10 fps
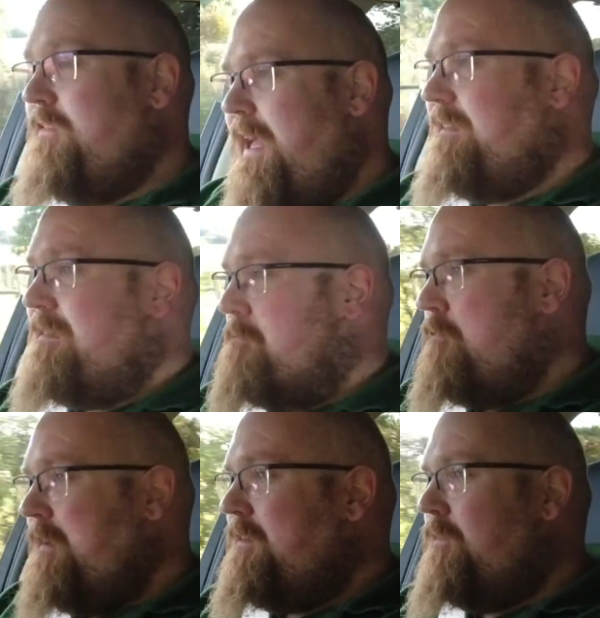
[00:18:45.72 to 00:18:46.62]
that's
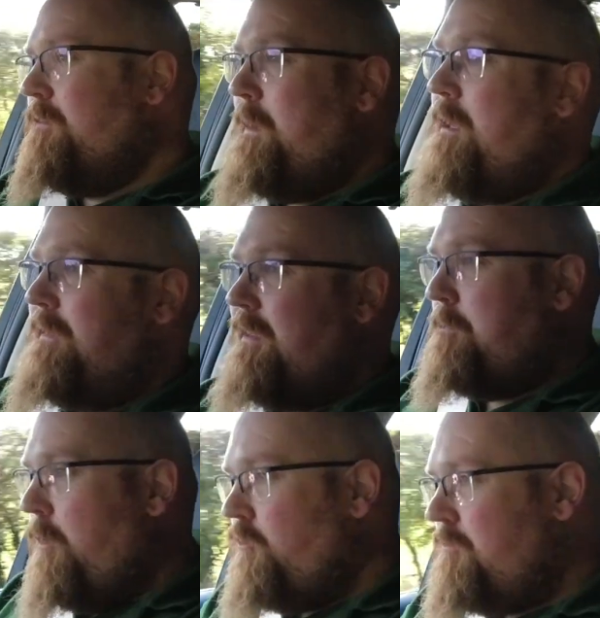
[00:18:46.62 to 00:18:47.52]
impressive as well. That's
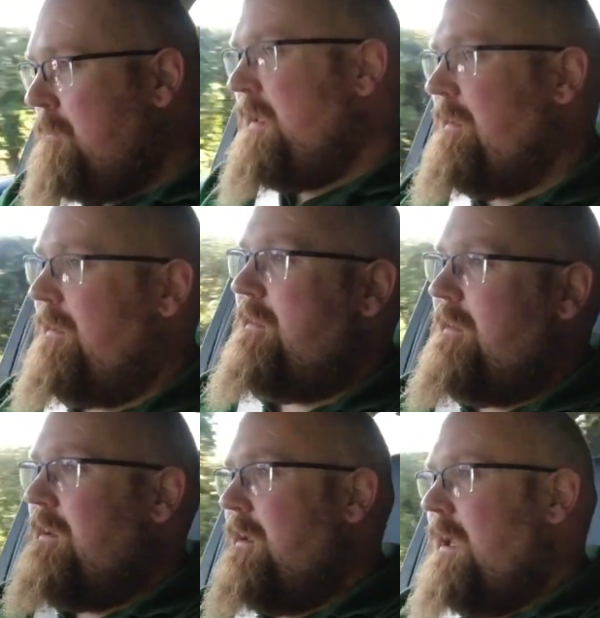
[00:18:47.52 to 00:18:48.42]
pushed me
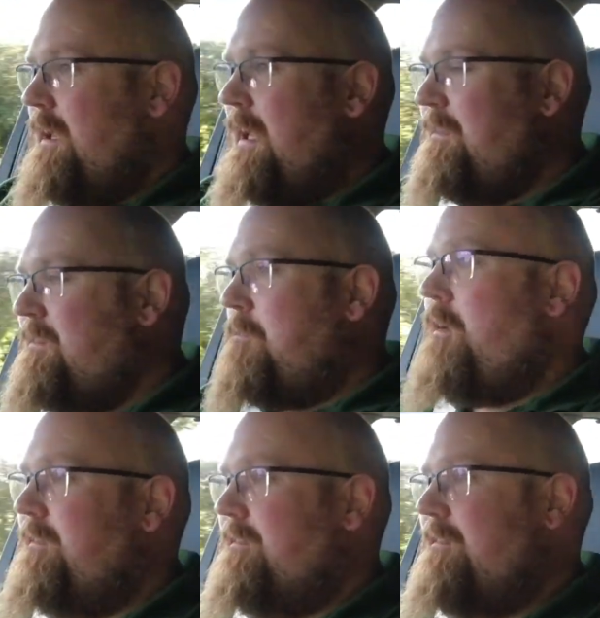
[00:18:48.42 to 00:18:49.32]
into
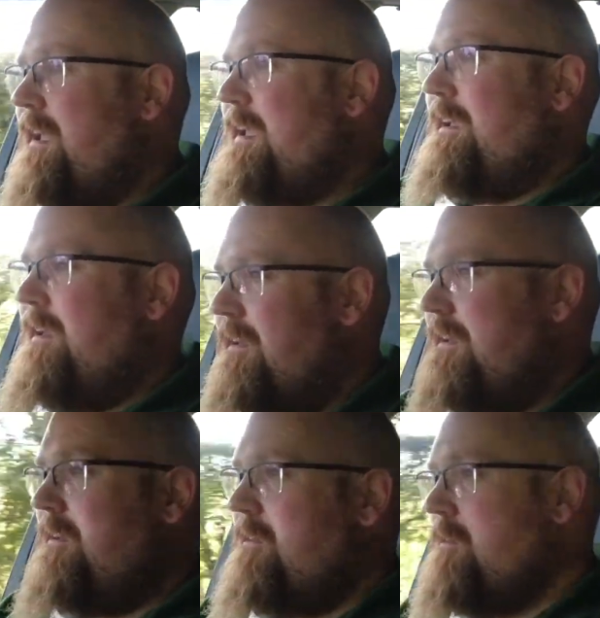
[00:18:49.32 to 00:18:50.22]
my seat.
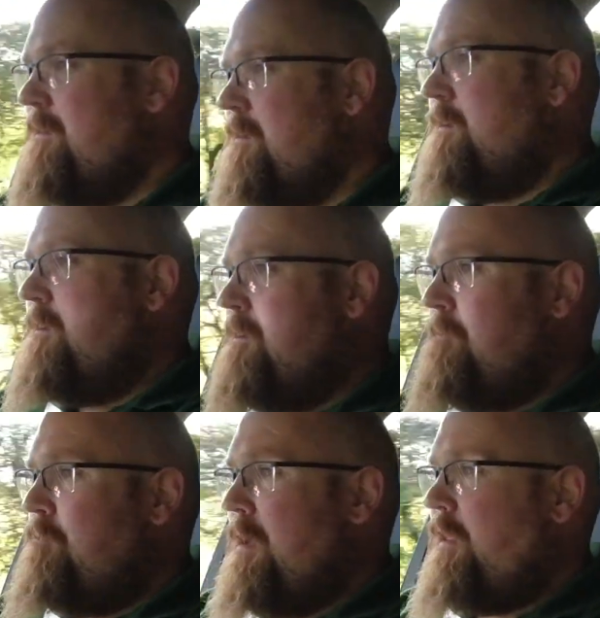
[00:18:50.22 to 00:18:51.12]

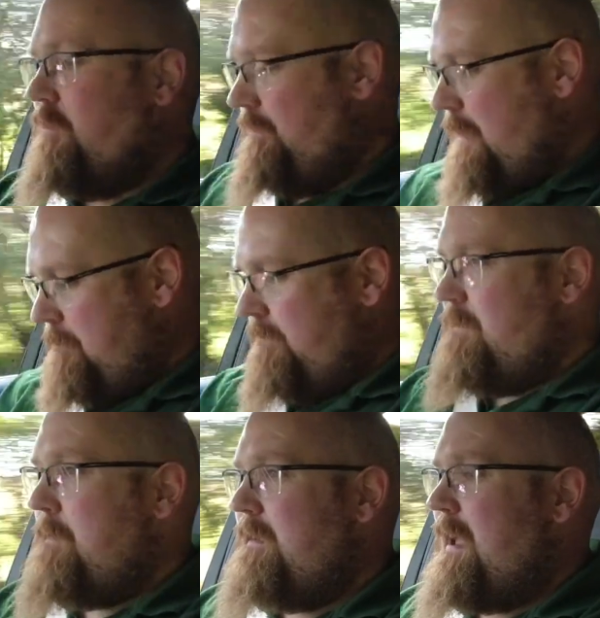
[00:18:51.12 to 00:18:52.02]
But there just happens
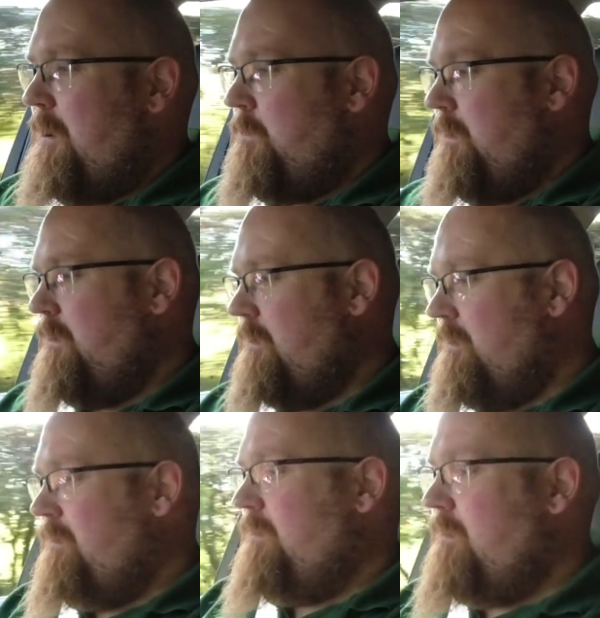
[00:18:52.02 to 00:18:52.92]
to be now
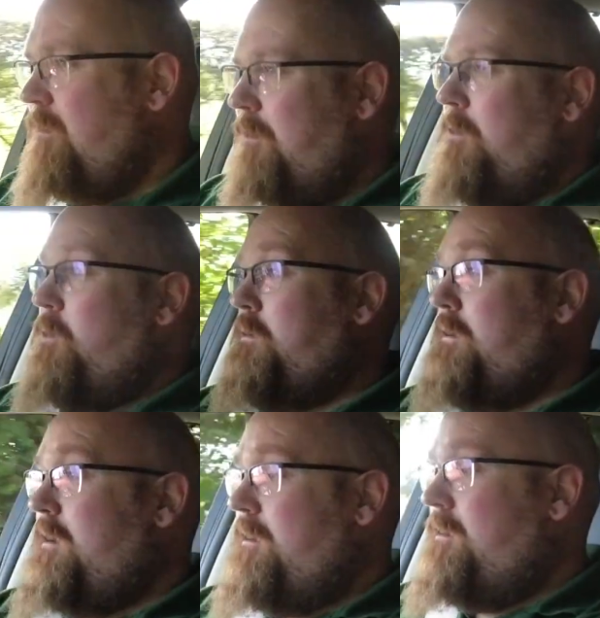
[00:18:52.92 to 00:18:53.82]

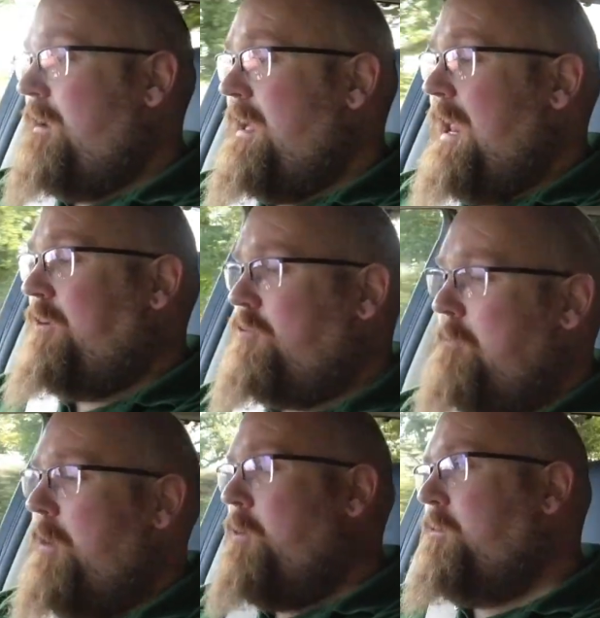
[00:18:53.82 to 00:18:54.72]
an extra
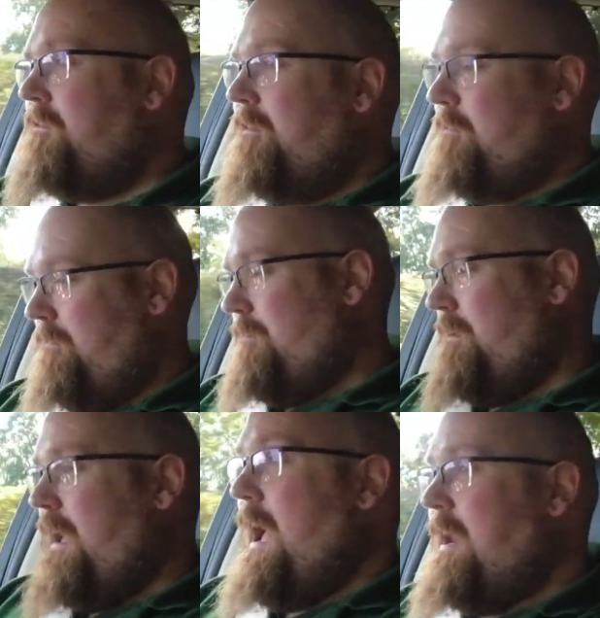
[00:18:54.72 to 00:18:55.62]
boost,
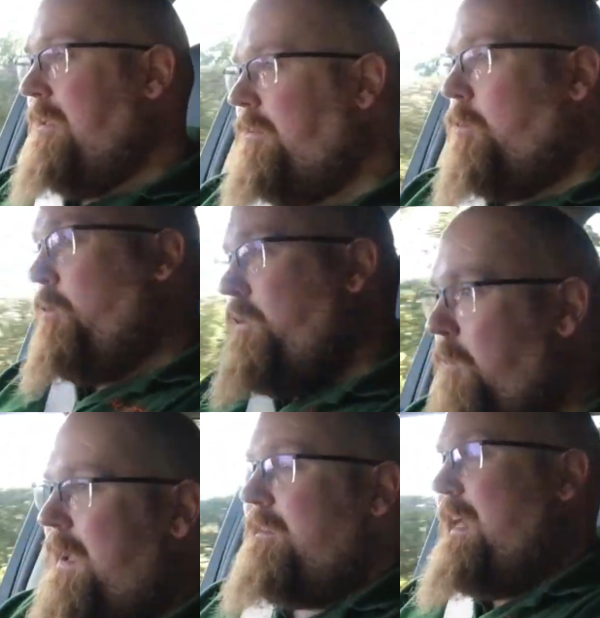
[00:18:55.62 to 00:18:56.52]
and it's all the
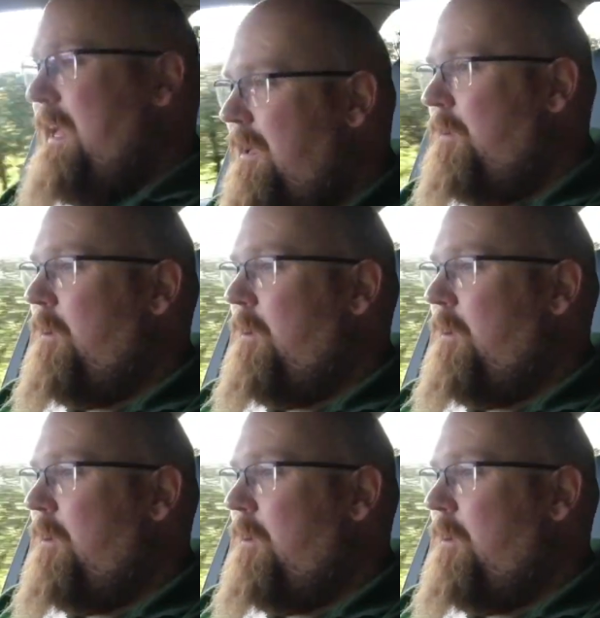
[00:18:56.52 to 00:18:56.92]
way there.